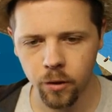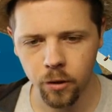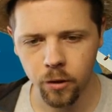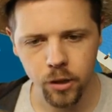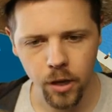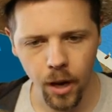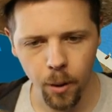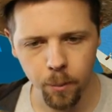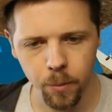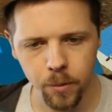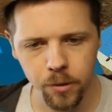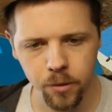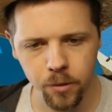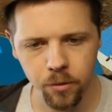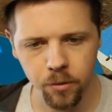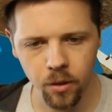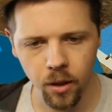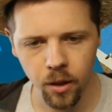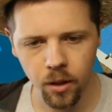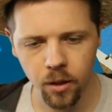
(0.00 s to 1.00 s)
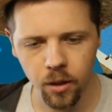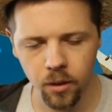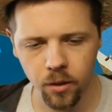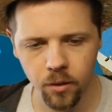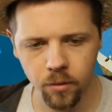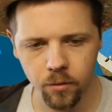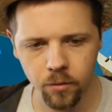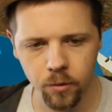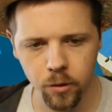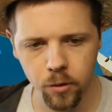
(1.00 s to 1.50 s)
shop so then they
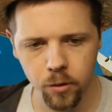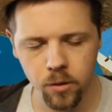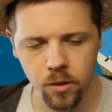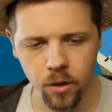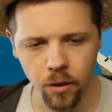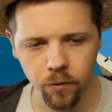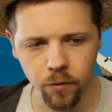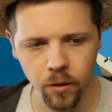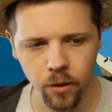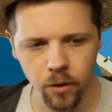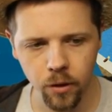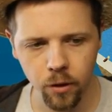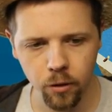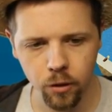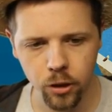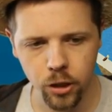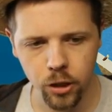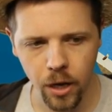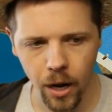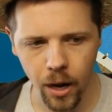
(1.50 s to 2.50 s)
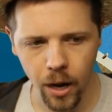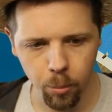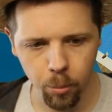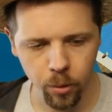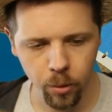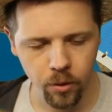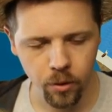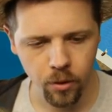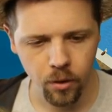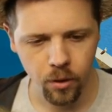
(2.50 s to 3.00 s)
can do stuff in their
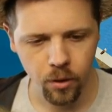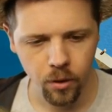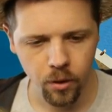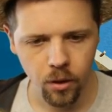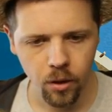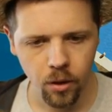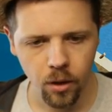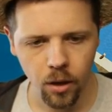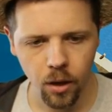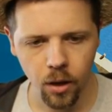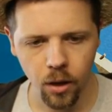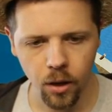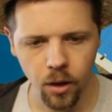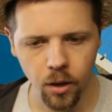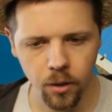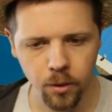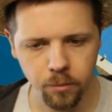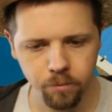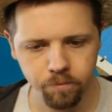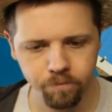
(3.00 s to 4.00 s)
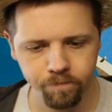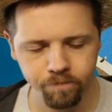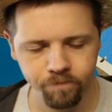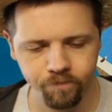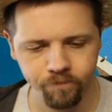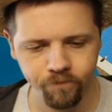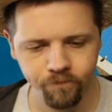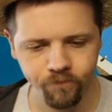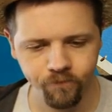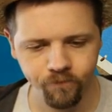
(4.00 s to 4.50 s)
shop.
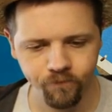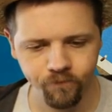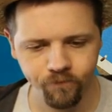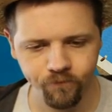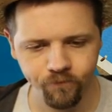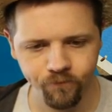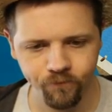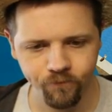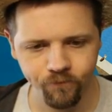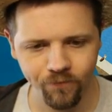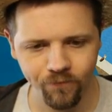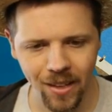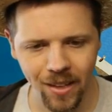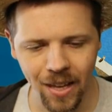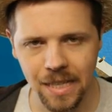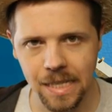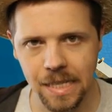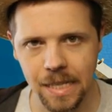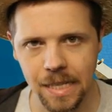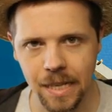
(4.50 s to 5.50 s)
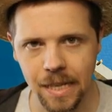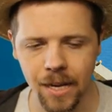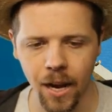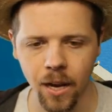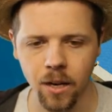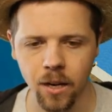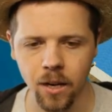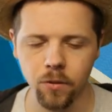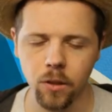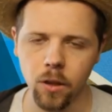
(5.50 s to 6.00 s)
That's
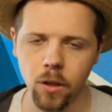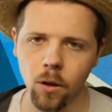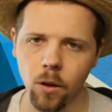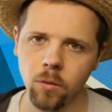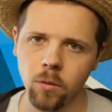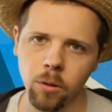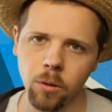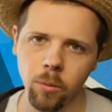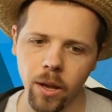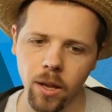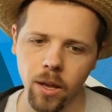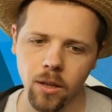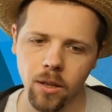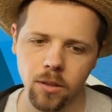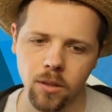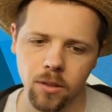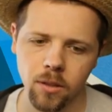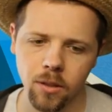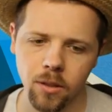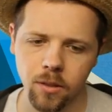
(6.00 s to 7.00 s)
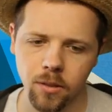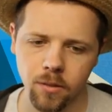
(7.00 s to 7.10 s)
kind of the only way. It